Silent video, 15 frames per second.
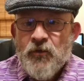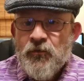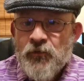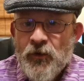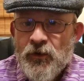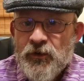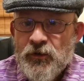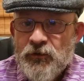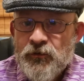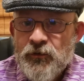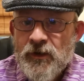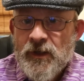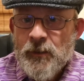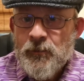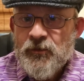follow your
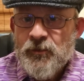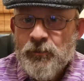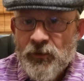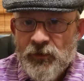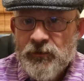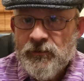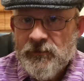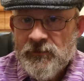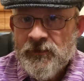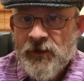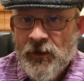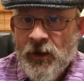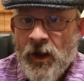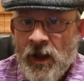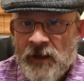dreams, but
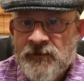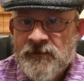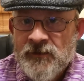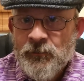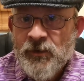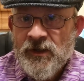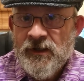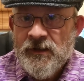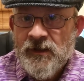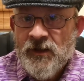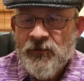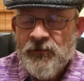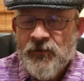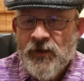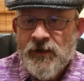there has to be
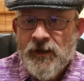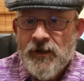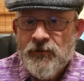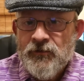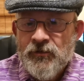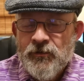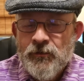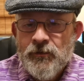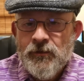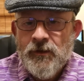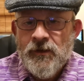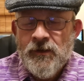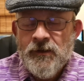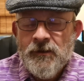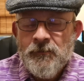a
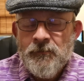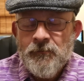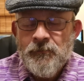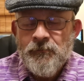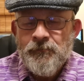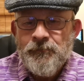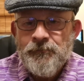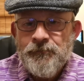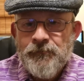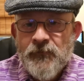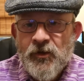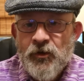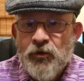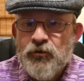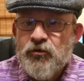financial
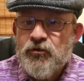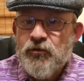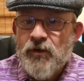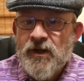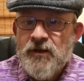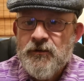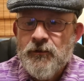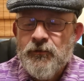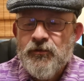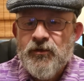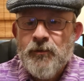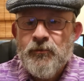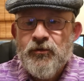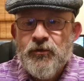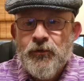constraint of
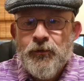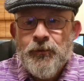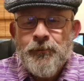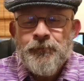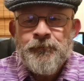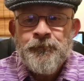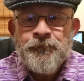some sort.